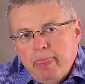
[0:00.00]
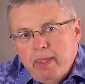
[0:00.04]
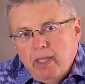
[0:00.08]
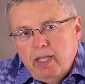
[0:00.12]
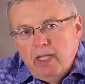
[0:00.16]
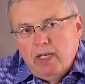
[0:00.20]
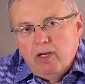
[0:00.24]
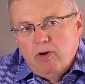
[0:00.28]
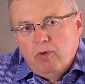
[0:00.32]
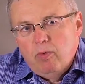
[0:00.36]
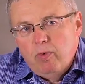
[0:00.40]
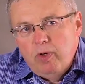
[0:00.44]

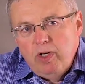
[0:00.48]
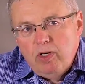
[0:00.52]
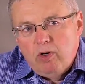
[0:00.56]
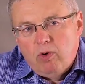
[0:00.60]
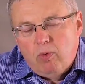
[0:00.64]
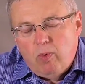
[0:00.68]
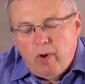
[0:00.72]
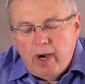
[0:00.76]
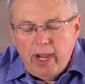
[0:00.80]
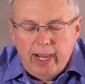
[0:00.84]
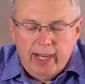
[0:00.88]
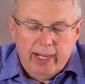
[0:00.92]
in a real
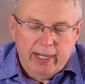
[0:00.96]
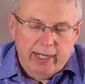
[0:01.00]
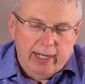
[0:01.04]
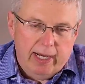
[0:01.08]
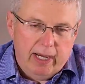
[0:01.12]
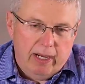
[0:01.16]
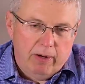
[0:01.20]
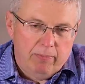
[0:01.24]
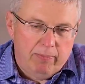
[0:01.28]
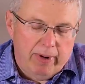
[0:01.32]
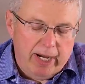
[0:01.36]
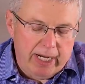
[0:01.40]
way
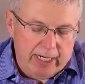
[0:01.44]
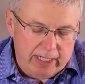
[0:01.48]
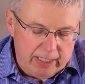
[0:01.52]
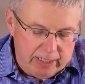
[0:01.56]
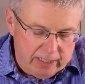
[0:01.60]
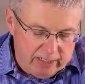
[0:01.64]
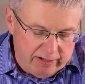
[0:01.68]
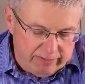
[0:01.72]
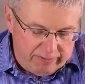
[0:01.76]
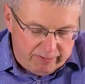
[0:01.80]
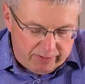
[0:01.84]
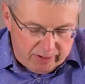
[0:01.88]
and make a
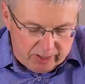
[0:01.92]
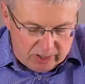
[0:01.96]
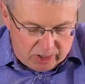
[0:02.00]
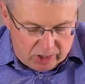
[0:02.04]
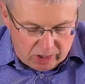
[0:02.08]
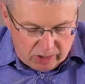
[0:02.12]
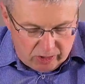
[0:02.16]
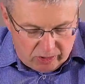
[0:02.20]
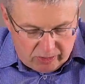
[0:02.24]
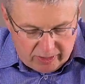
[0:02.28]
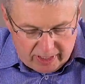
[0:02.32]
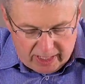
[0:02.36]

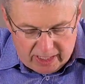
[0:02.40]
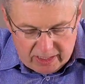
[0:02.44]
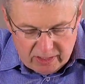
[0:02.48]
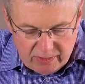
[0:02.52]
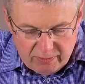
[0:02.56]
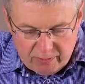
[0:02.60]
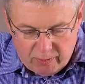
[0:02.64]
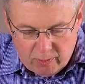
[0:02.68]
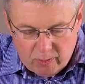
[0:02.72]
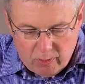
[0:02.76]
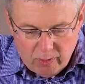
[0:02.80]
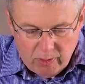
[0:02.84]
difference and
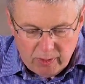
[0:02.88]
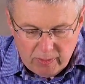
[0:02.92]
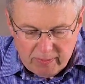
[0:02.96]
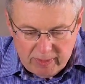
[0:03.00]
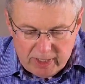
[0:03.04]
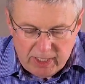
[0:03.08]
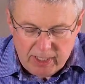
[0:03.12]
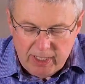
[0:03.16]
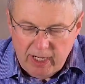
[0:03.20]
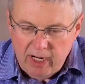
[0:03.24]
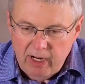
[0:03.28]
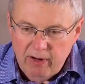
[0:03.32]
transform them
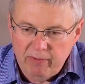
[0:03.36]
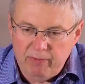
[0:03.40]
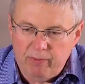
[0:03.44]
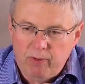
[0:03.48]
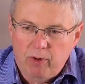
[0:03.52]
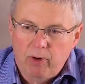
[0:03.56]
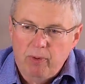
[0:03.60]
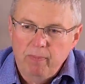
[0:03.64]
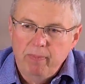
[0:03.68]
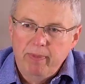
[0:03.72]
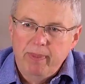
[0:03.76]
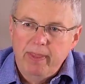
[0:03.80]
and
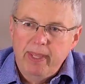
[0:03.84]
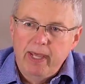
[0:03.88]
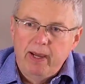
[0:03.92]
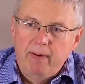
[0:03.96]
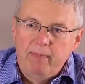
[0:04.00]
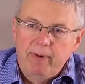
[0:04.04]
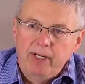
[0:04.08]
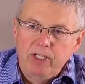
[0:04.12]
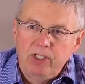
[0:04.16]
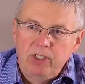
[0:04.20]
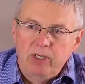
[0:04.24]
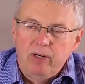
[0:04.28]
form
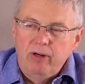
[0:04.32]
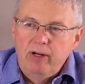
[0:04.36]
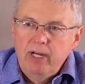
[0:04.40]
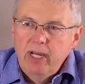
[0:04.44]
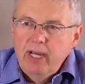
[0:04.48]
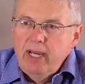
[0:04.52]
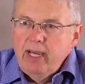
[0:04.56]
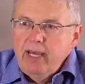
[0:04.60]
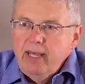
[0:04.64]
them. And so